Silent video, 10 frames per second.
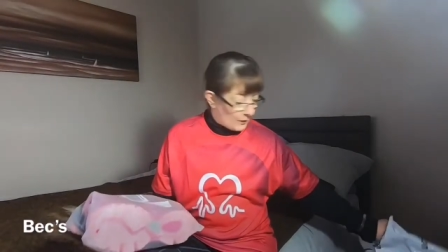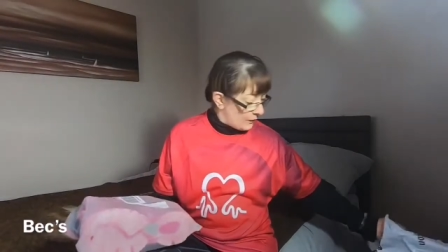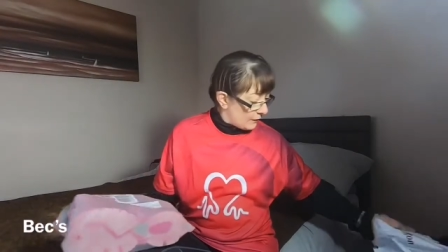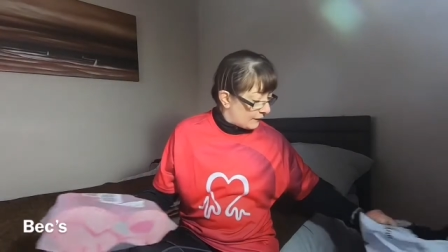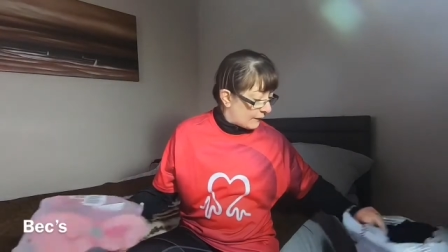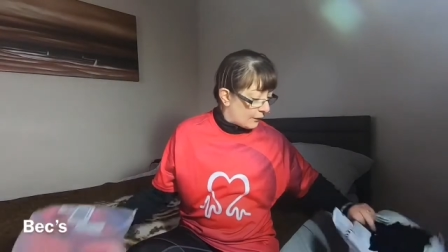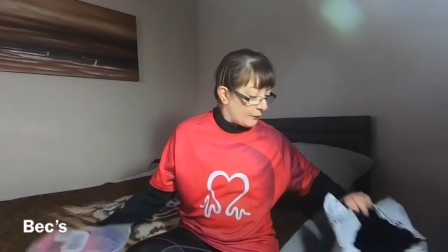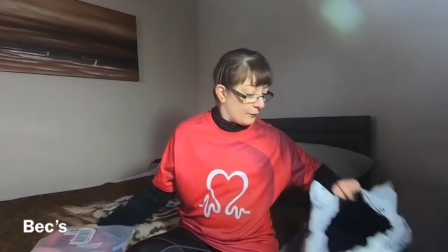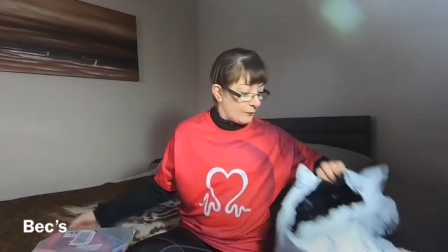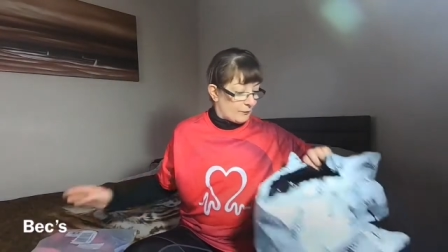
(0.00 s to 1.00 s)
So,
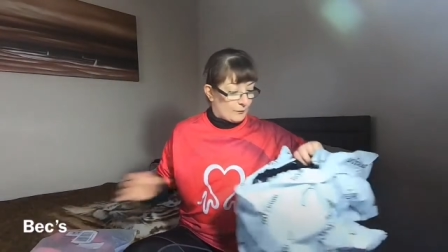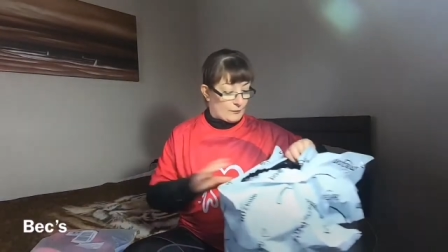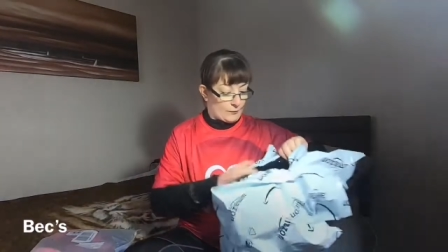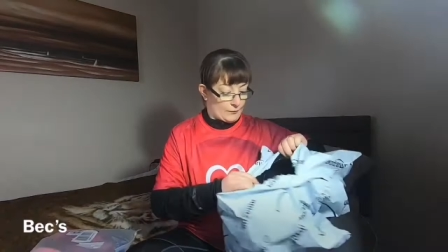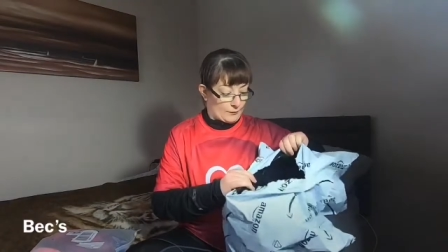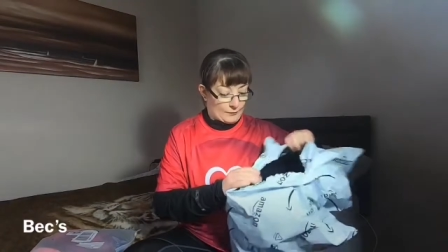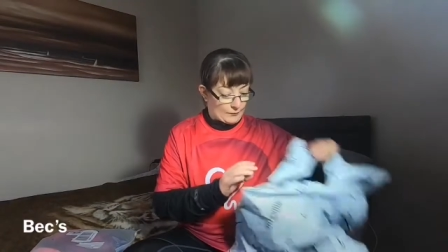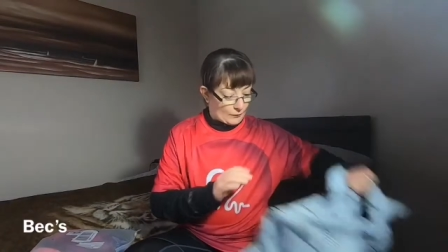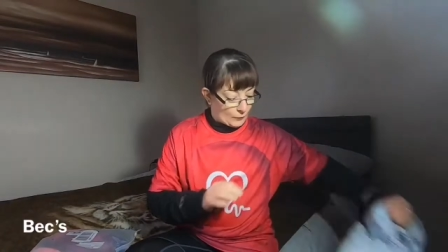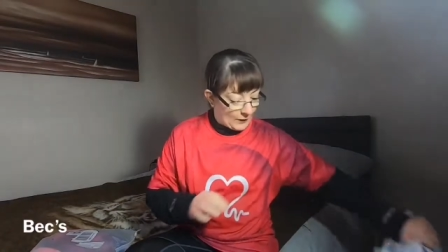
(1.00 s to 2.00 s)

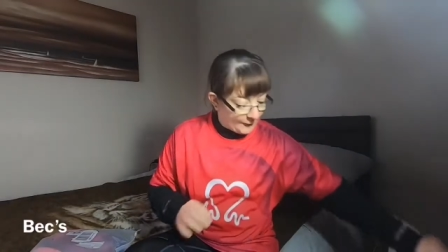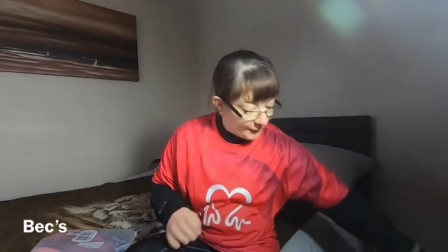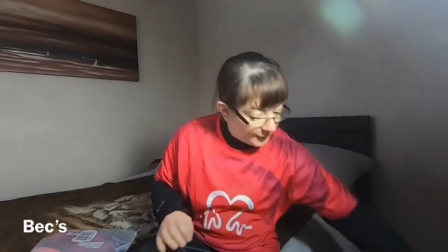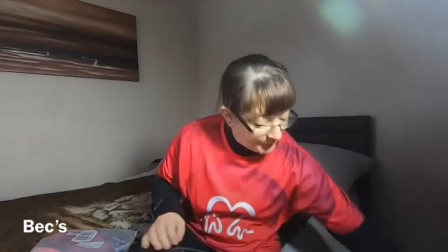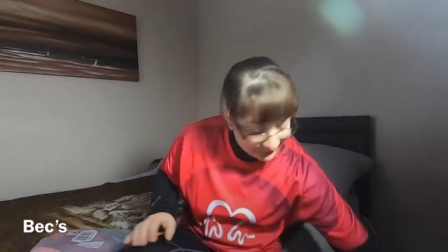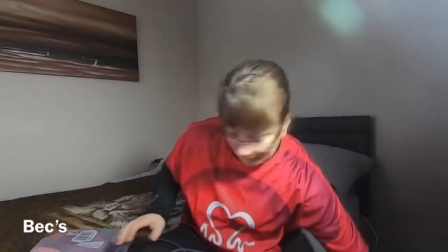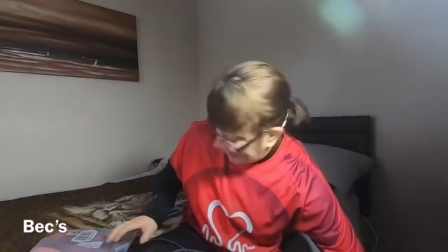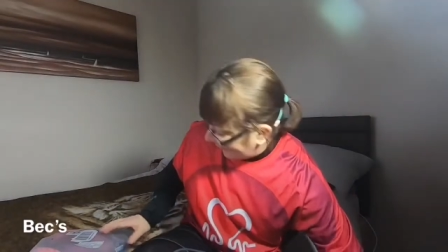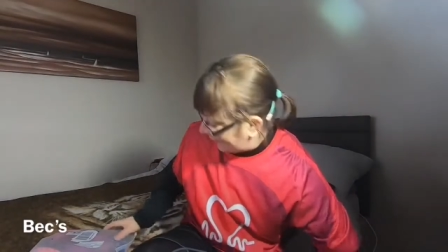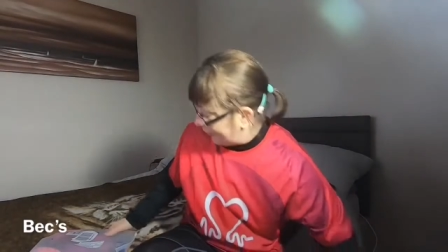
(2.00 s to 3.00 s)
when I've opened the
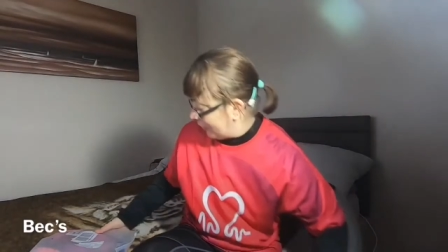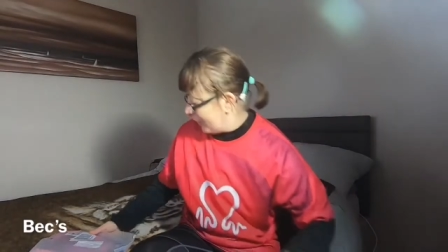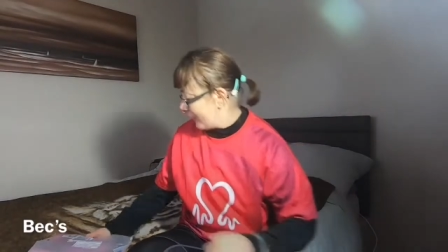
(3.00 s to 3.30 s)
packaging,